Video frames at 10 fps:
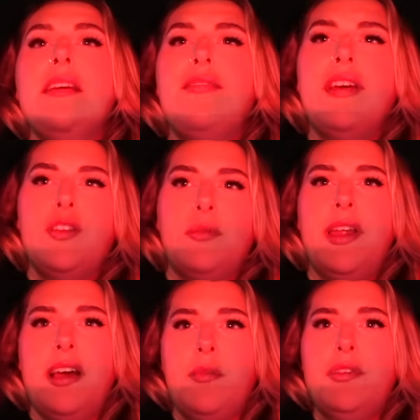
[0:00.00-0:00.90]
Fitted all
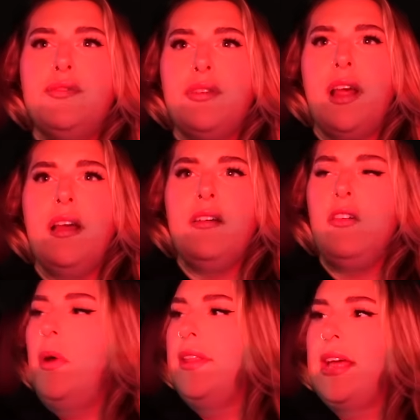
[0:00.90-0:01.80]
the atmosphere.
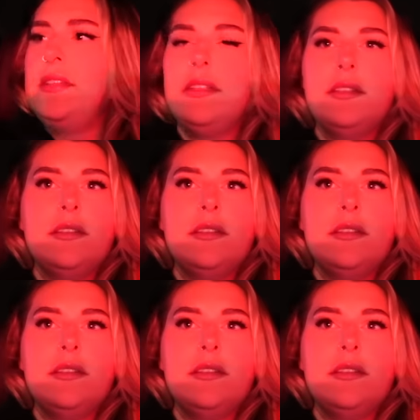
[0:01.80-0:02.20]
Come on, lad.